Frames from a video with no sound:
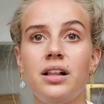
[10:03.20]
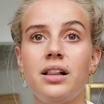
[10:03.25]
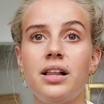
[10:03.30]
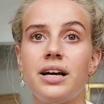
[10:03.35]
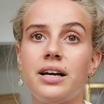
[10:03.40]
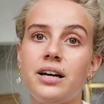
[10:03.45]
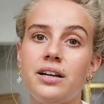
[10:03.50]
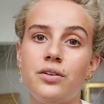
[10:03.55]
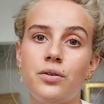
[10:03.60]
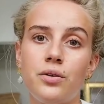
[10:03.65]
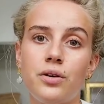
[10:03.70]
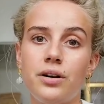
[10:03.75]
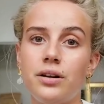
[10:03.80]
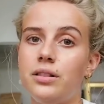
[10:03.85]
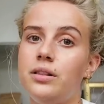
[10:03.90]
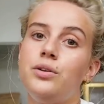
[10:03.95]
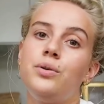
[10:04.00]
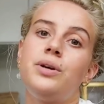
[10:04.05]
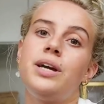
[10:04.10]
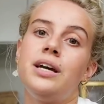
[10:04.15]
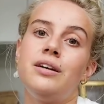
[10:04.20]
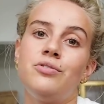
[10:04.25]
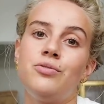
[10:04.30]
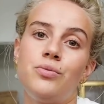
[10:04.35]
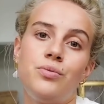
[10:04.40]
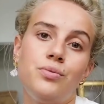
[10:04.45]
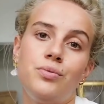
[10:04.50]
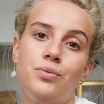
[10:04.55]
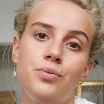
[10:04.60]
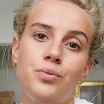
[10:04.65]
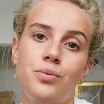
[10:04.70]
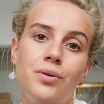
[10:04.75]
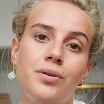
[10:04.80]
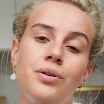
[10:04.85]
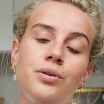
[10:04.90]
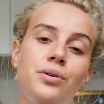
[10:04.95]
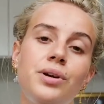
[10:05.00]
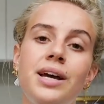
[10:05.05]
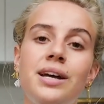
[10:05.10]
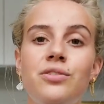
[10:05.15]
like you can't read
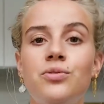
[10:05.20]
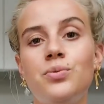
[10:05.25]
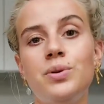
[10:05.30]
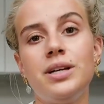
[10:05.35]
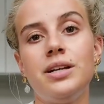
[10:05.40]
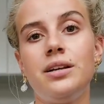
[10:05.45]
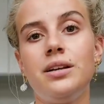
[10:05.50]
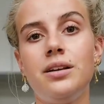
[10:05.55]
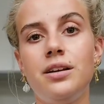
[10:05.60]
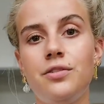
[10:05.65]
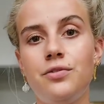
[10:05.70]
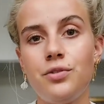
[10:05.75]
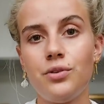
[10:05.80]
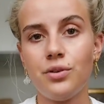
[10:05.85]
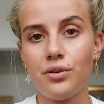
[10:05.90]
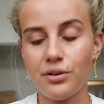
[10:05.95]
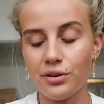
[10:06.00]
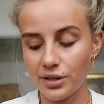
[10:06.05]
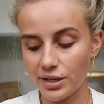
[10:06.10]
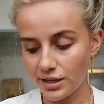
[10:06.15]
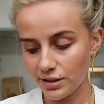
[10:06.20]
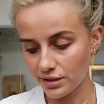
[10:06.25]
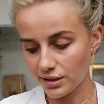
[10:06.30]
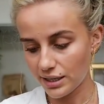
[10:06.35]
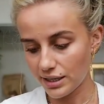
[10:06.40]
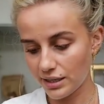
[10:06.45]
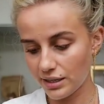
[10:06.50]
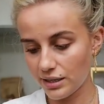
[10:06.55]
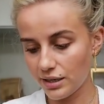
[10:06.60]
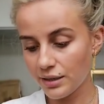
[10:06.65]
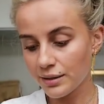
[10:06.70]
it if you're not like,